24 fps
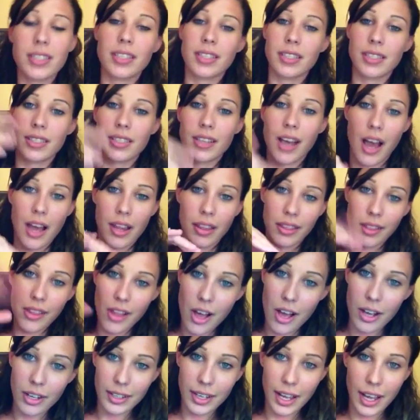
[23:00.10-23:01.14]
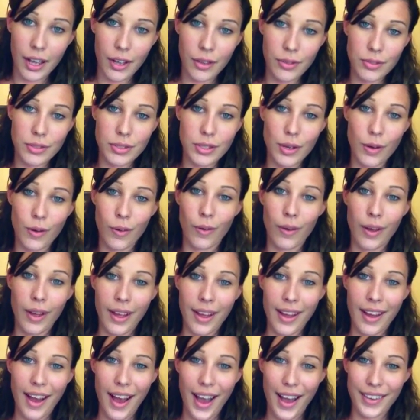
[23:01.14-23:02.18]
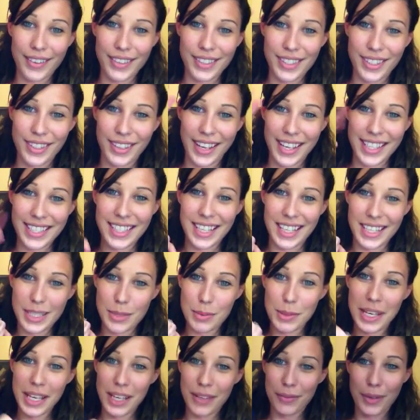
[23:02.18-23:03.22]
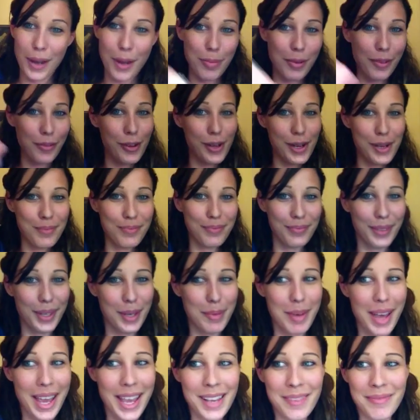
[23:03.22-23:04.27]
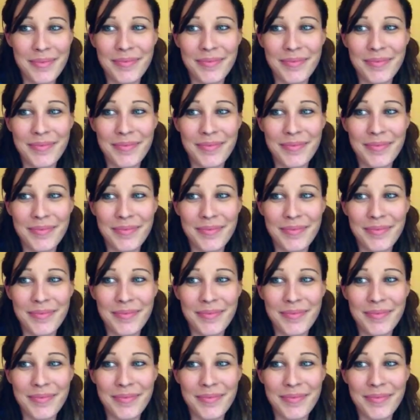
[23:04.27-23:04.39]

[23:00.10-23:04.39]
this has gotten long now. So I will see you guys next week, if not before. Goodbye.